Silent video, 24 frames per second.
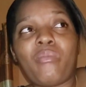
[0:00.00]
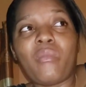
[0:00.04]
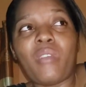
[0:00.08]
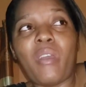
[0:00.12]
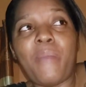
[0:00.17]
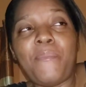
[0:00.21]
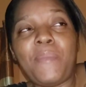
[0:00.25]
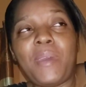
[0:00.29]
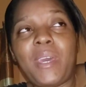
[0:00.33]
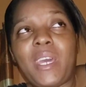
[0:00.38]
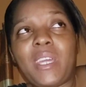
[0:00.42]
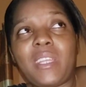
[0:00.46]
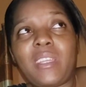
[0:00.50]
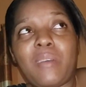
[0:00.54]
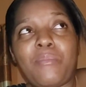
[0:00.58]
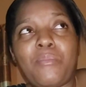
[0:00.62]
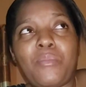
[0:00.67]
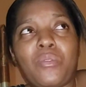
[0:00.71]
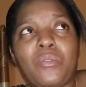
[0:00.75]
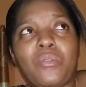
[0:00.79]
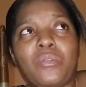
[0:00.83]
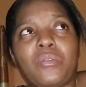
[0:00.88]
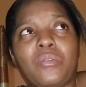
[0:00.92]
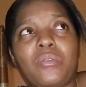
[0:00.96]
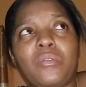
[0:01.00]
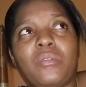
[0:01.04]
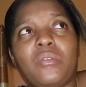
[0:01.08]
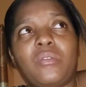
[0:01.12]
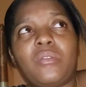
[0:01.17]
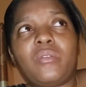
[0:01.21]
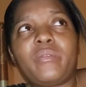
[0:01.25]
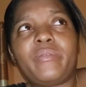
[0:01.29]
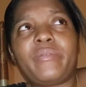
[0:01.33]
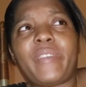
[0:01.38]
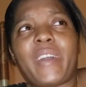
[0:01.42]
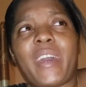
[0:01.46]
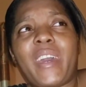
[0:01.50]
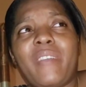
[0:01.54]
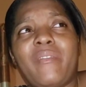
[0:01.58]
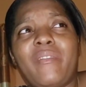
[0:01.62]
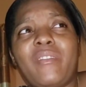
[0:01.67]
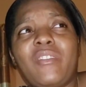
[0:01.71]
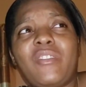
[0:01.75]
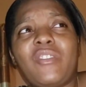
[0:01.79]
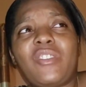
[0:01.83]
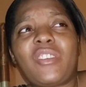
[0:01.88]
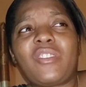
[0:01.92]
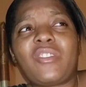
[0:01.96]
I get about 5
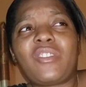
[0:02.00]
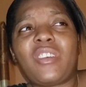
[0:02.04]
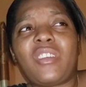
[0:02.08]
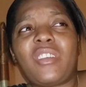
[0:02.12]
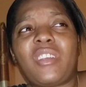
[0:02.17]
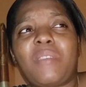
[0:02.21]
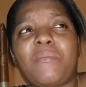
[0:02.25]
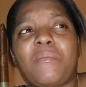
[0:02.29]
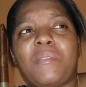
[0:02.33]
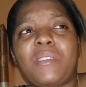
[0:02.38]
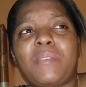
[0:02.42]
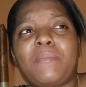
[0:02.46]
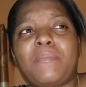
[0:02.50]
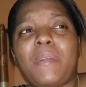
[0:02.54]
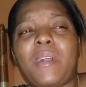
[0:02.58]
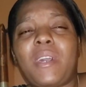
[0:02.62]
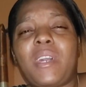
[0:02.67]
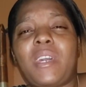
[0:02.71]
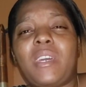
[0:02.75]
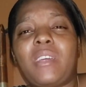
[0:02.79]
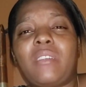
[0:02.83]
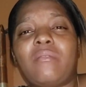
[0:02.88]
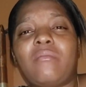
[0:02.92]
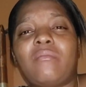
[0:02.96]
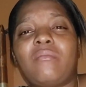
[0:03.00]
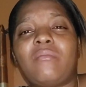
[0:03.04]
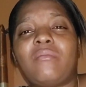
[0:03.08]
injections on my spine.